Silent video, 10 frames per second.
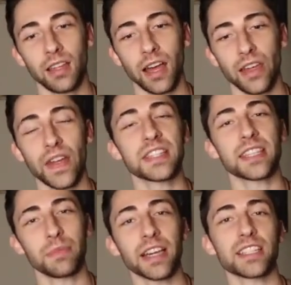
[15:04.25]
that's
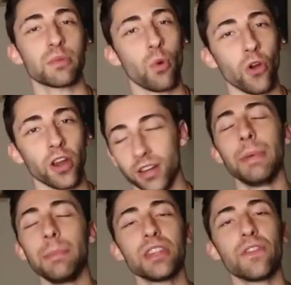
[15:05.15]
something I support.
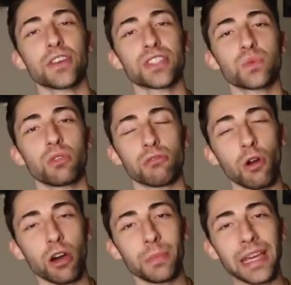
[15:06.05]
Maybe the verses will grow
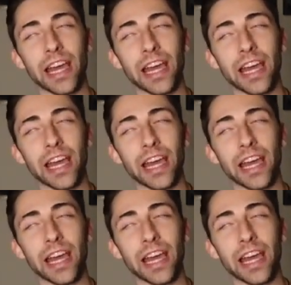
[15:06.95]
on me.